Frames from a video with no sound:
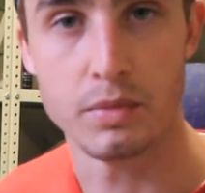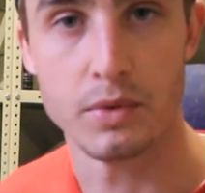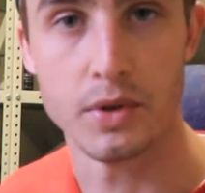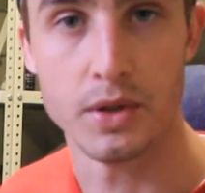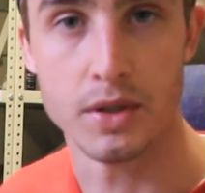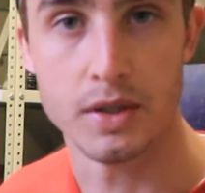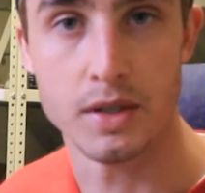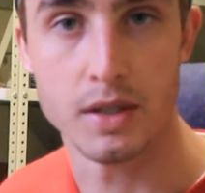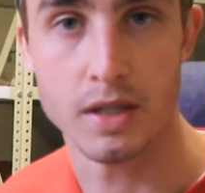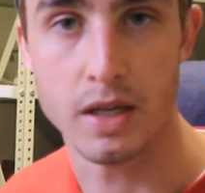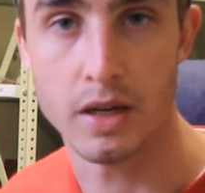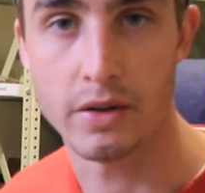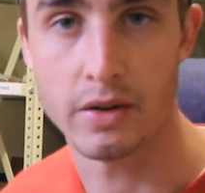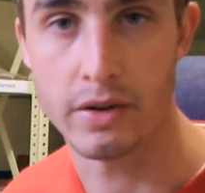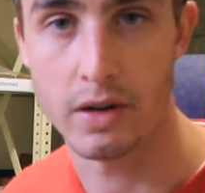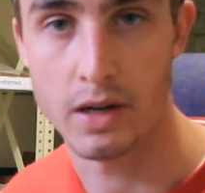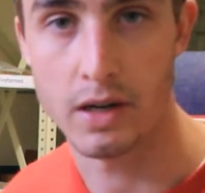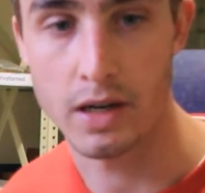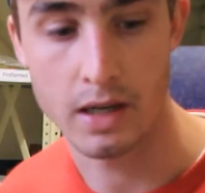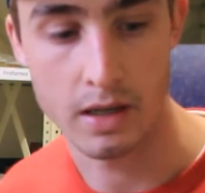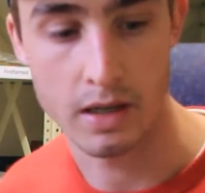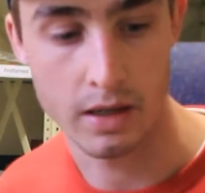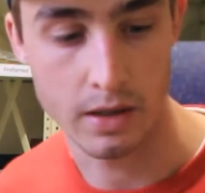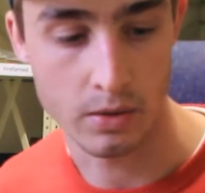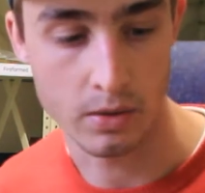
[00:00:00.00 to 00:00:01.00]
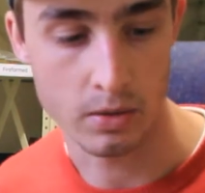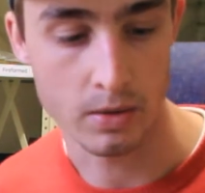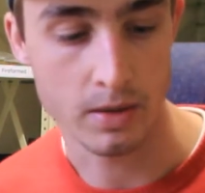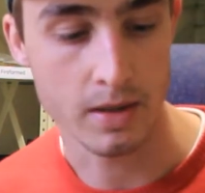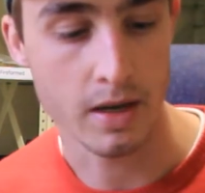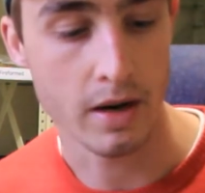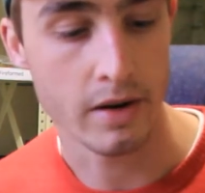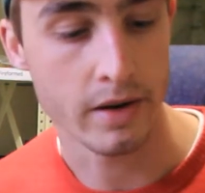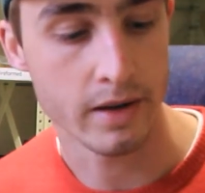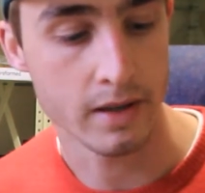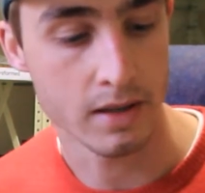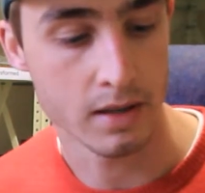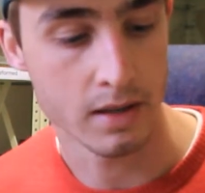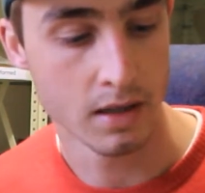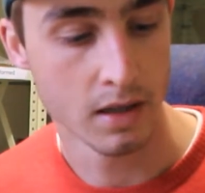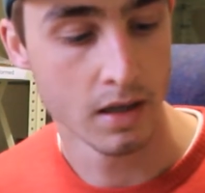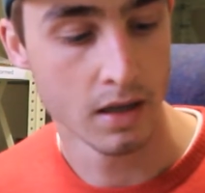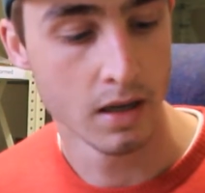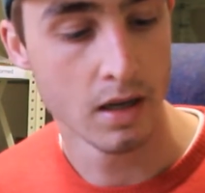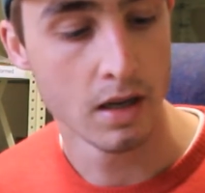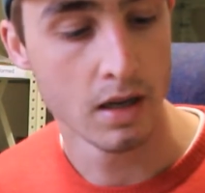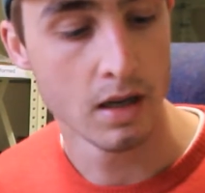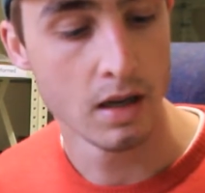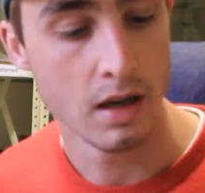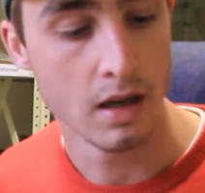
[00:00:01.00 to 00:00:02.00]
It's generally under your turrets,
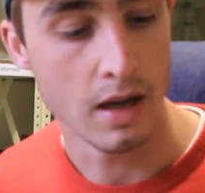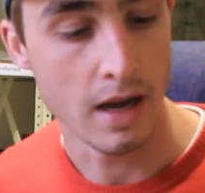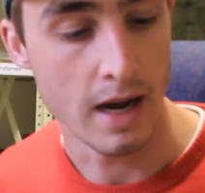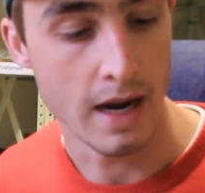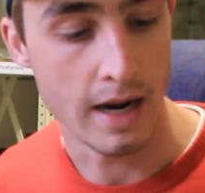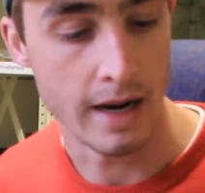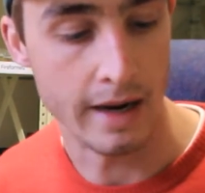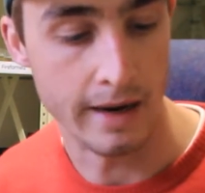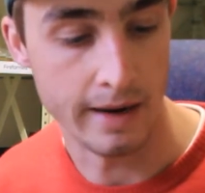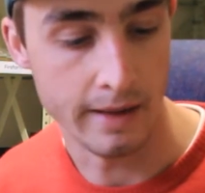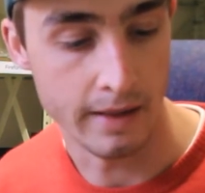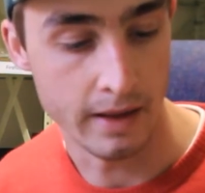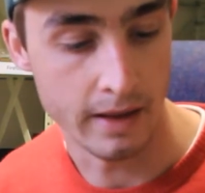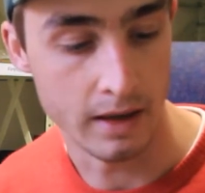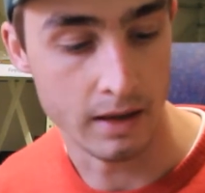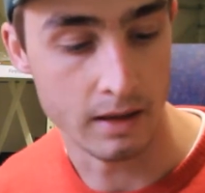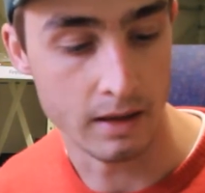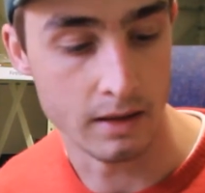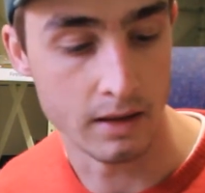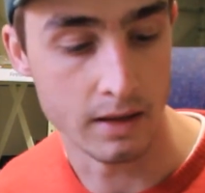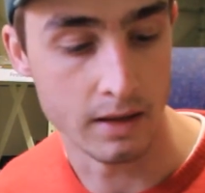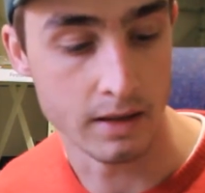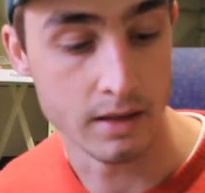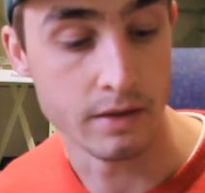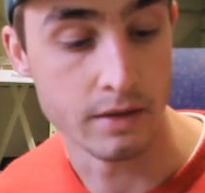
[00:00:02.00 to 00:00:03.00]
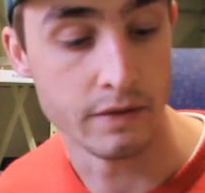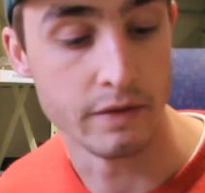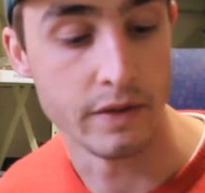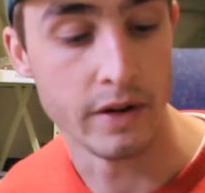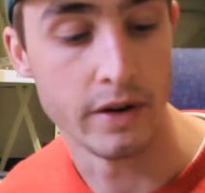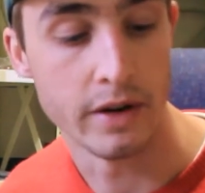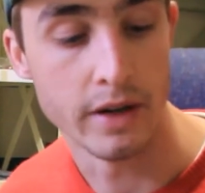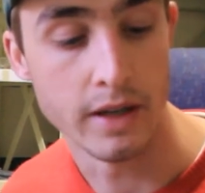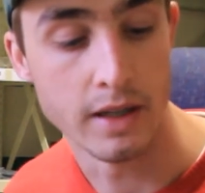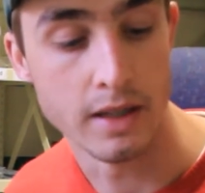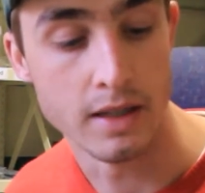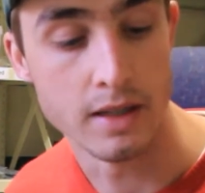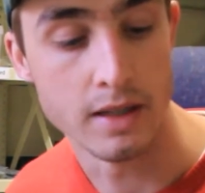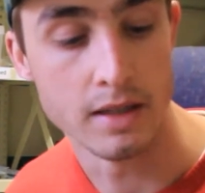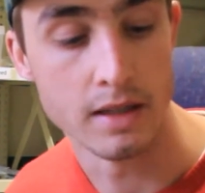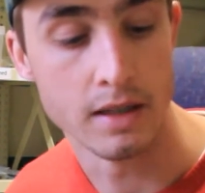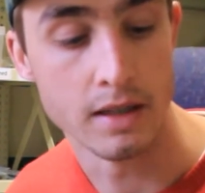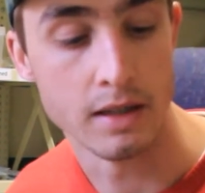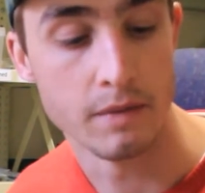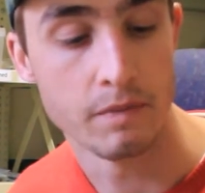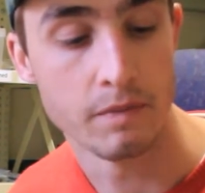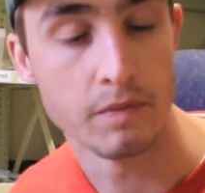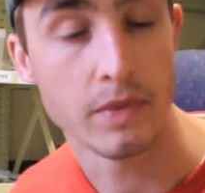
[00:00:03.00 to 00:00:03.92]
and then it's very easy